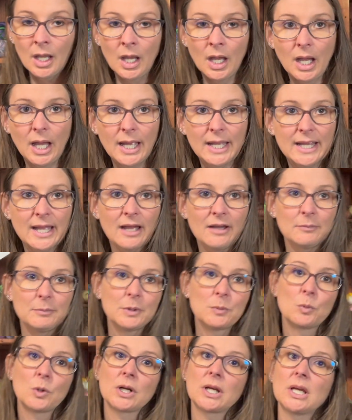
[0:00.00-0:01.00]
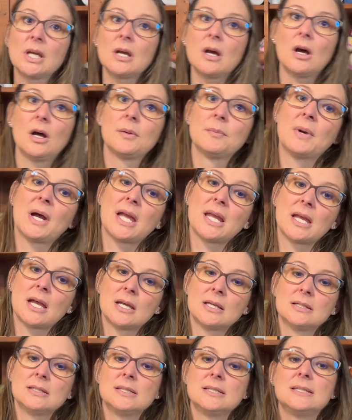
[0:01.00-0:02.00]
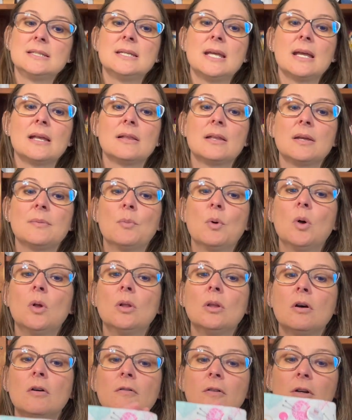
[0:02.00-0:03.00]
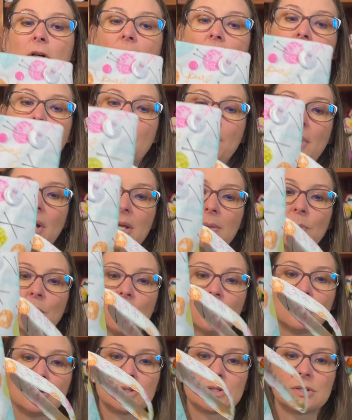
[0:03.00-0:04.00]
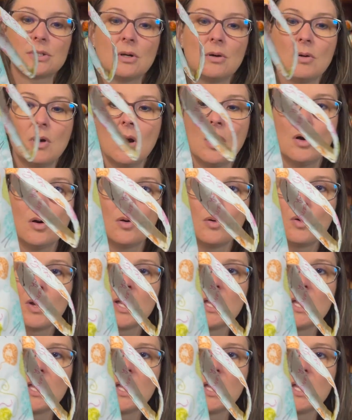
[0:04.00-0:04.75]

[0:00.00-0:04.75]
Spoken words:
I have been working on my daily pullover by Purl Soho.